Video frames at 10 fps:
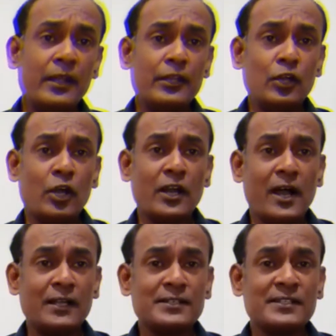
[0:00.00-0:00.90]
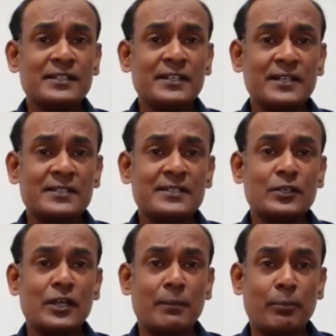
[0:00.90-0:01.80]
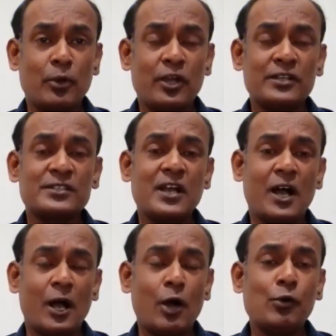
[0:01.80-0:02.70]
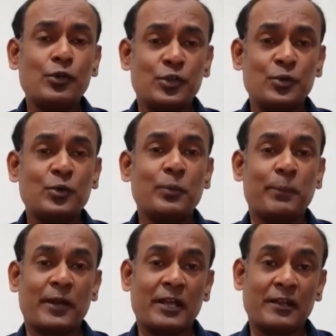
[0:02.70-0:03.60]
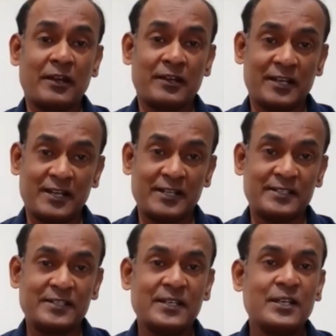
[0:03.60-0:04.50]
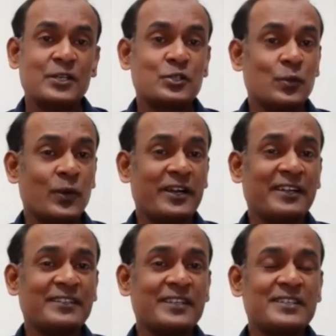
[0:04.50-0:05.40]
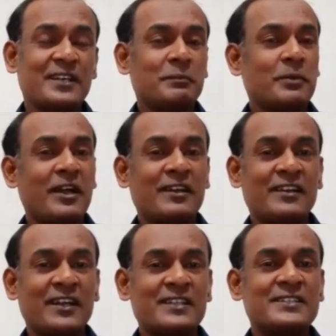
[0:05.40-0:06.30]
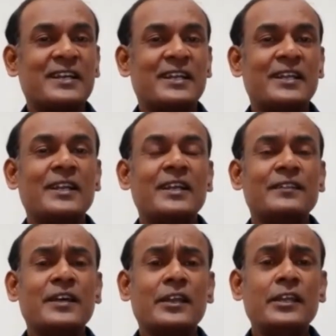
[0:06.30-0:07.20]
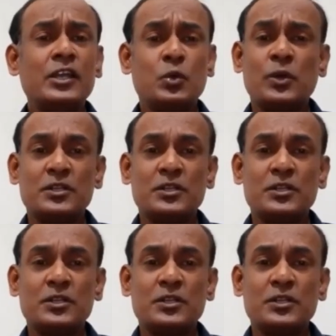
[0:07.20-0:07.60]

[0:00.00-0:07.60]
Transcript: Your answer tells employers how you prioritize. So work ethics and prioritize getting their equal